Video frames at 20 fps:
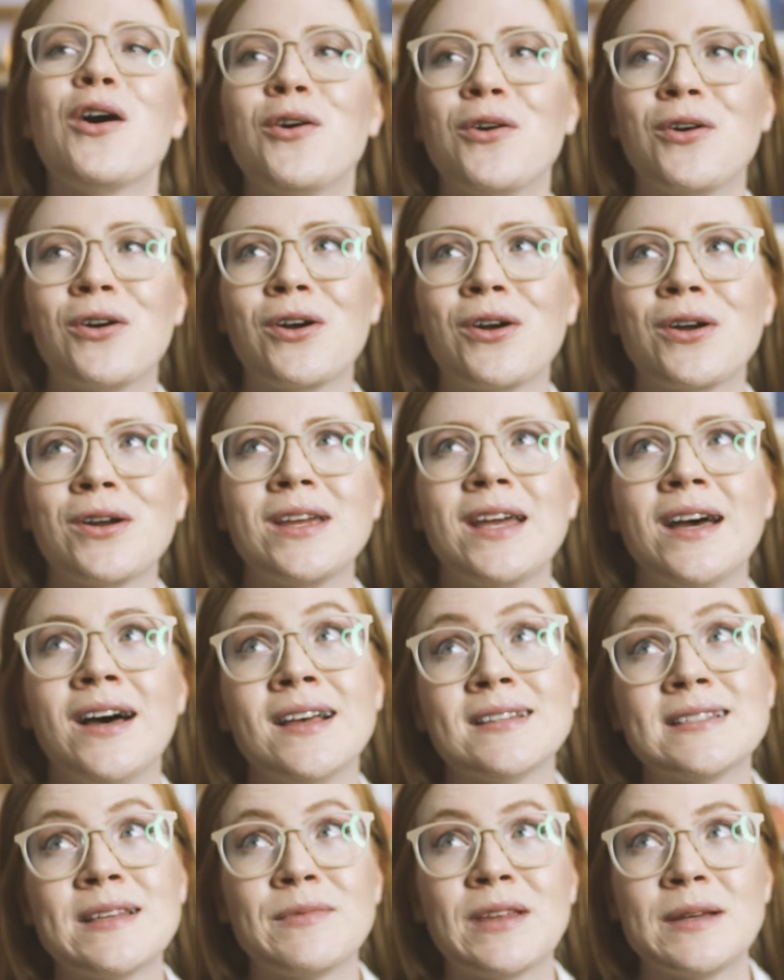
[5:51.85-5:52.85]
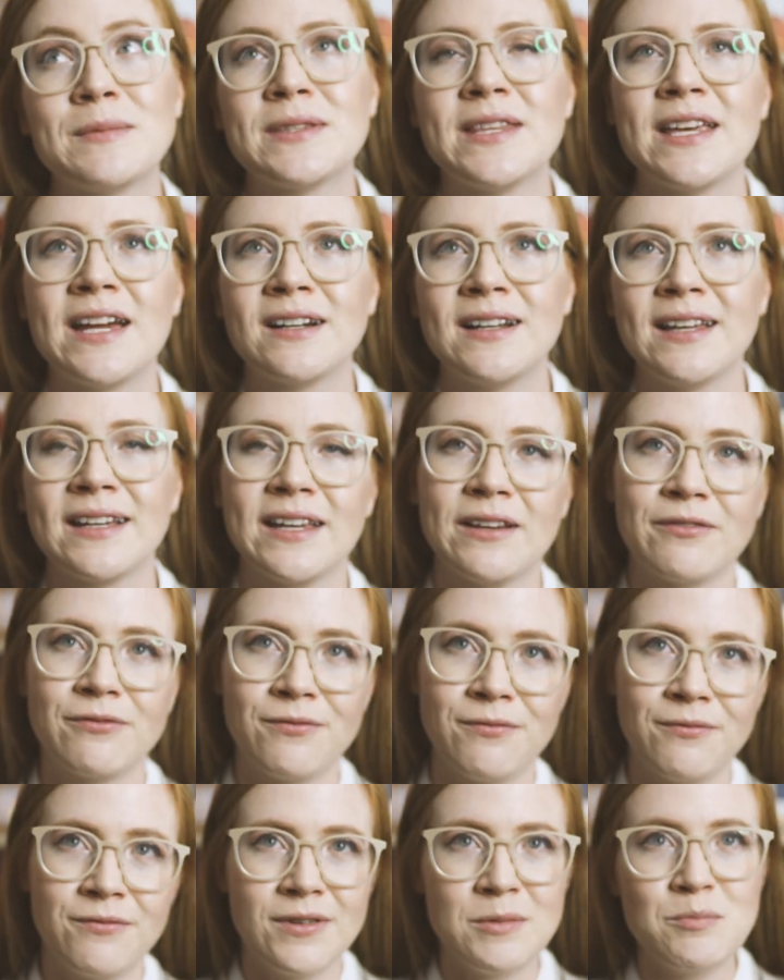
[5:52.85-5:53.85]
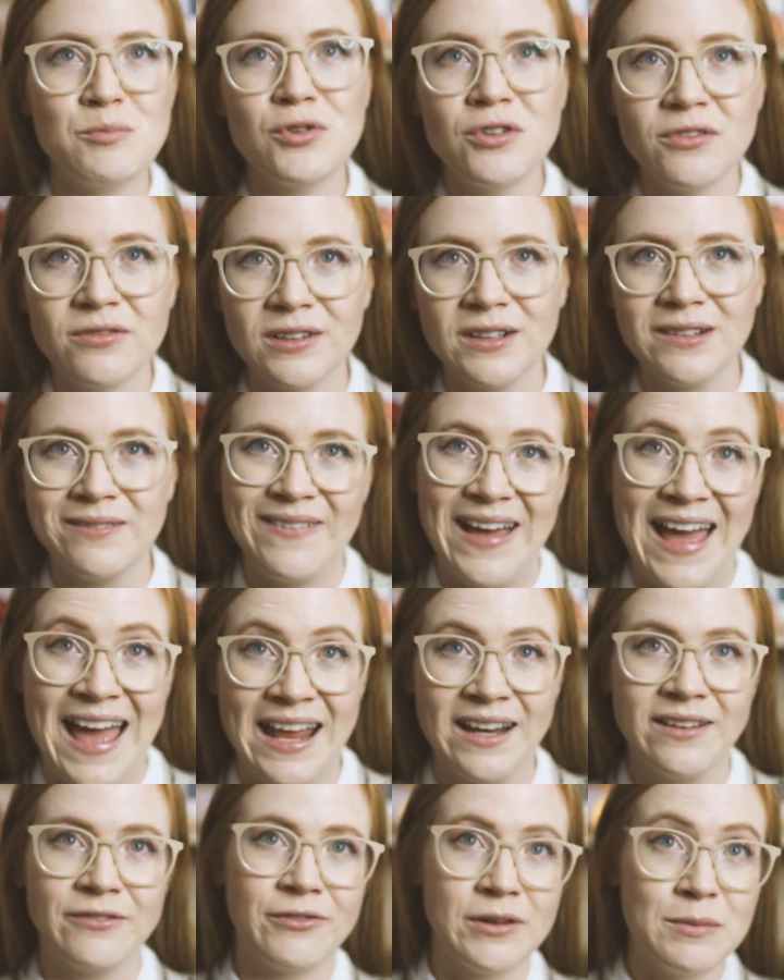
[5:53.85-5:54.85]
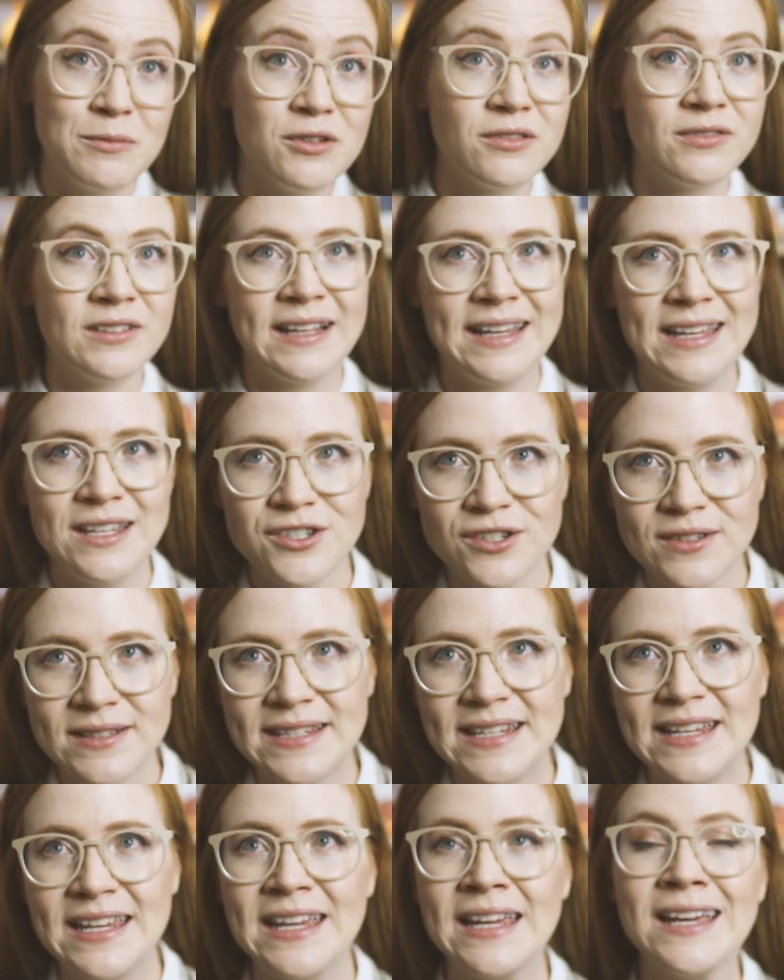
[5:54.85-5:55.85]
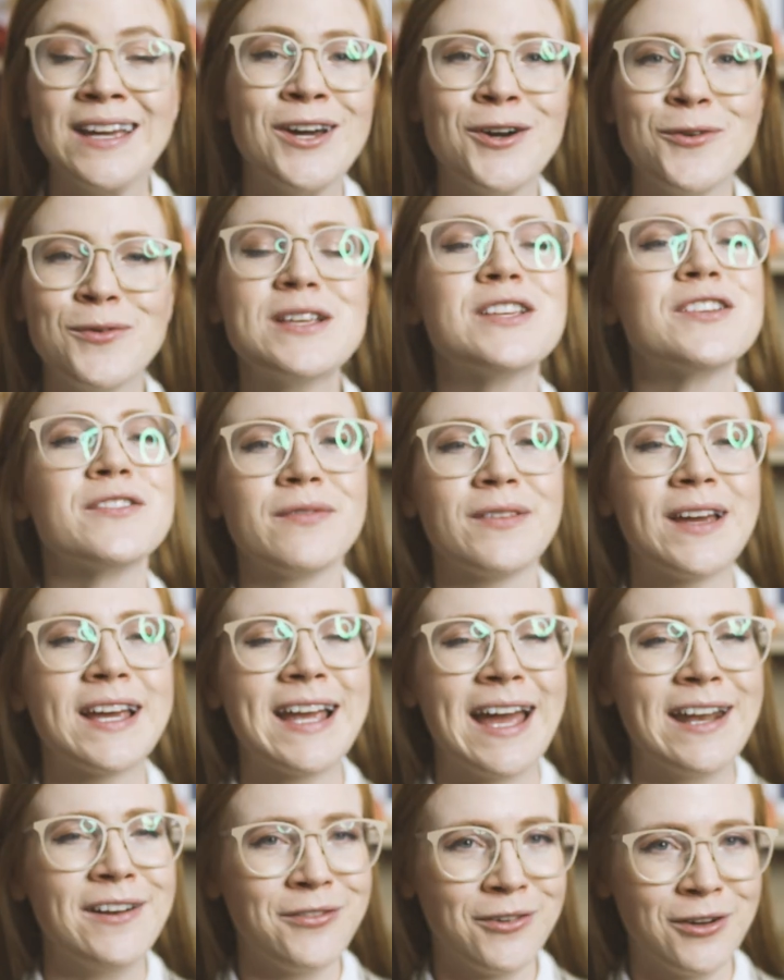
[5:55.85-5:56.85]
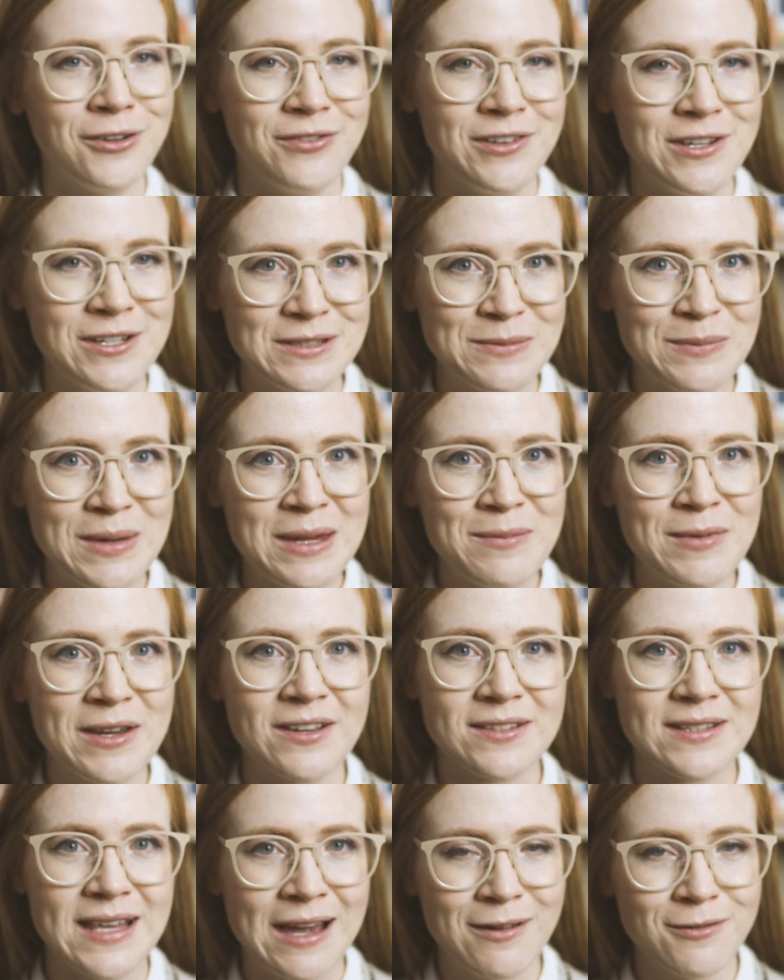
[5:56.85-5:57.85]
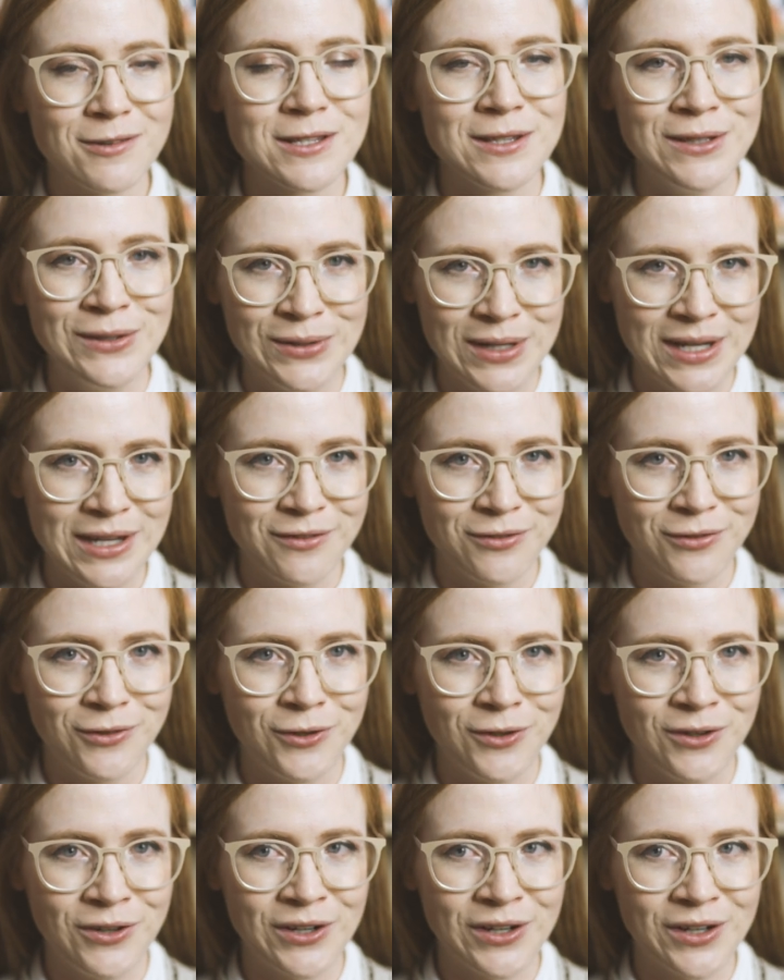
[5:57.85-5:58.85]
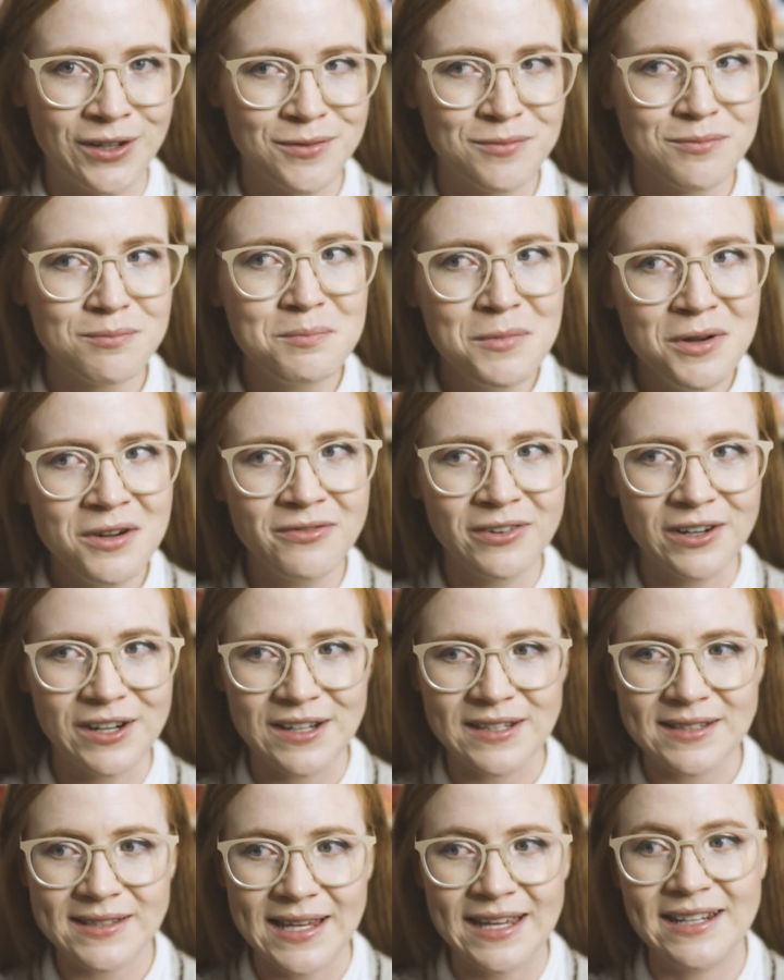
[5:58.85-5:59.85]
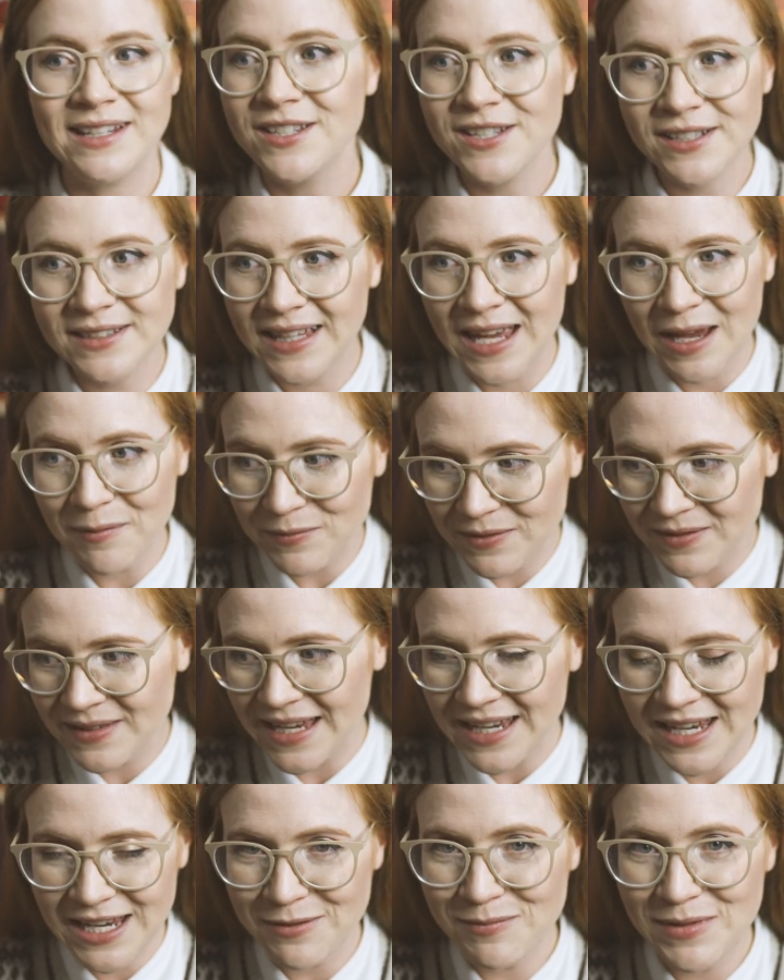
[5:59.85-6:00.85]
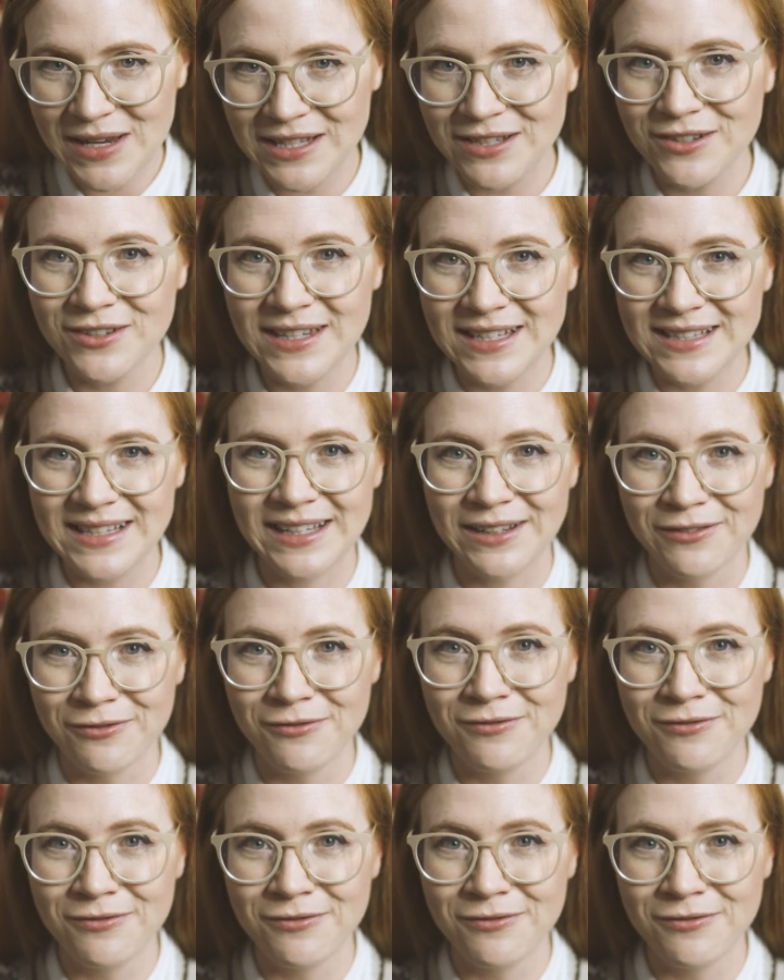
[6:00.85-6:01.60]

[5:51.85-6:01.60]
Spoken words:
or sometimes they are like a removal van, removal agency, which kind of confused me because I was looking for movers and it just kept taking me to these like